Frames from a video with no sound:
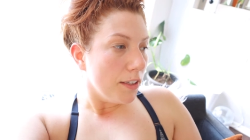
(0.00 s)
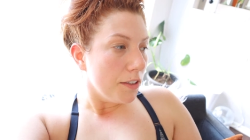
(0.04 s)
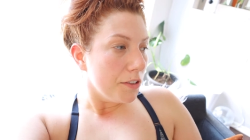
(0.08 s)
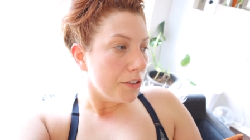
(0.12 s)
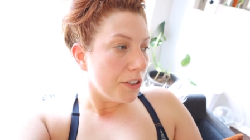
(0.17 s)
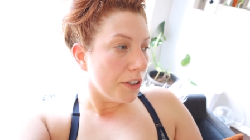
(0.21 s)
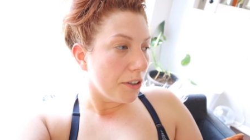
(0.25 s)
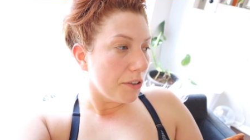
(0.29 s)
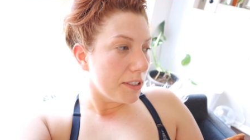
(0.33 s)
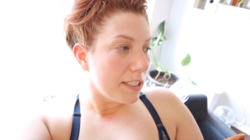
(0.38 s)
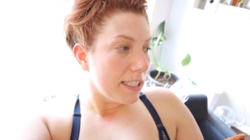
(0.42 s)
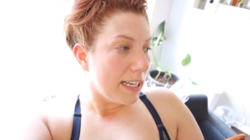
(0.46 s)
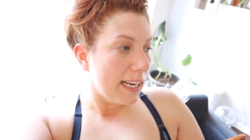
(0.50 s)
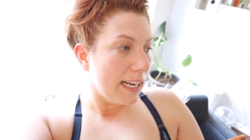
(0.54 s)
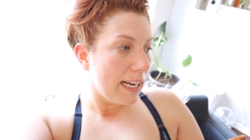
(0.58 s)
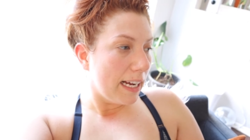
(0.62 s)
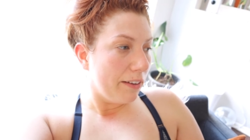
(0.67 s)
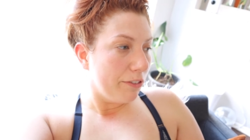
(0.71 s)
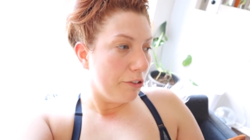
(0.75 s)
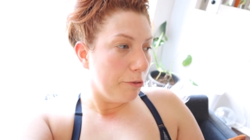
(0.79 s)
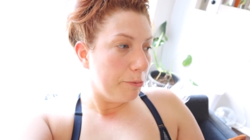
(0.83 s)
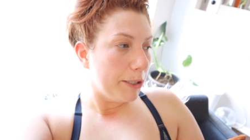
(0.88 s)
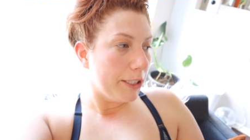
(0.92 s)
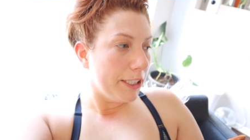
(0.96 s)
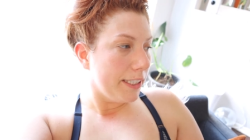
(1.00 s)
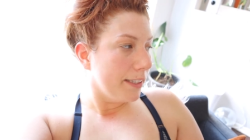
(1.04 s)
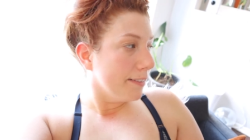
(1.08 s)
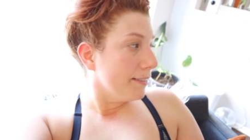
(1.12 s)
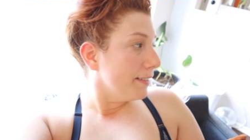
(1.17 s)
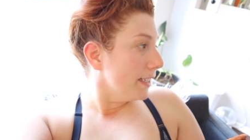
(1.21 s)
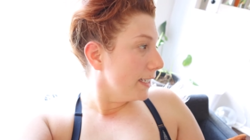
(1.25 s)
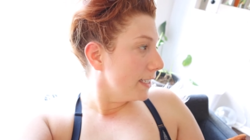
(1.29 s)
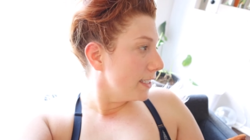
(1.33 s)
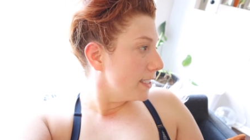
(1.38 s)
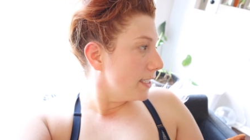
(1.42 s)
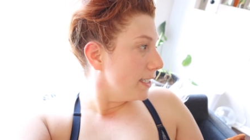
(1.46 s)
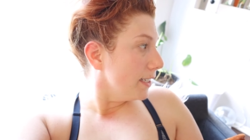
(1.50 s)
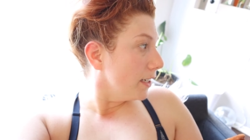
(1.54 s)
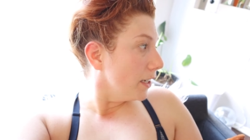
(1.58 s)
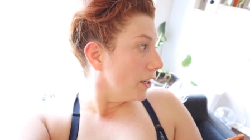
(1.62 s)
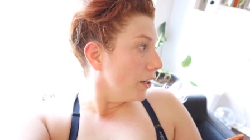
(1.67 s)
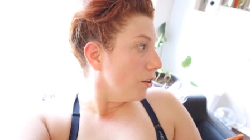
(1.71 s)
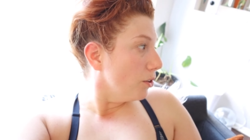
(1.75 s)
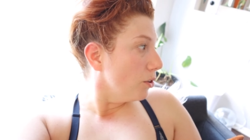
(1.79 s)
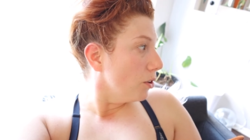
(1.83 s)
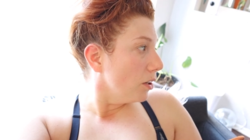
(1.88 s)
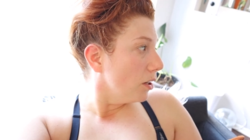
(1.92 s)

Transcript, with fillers: So today I have a million things to do.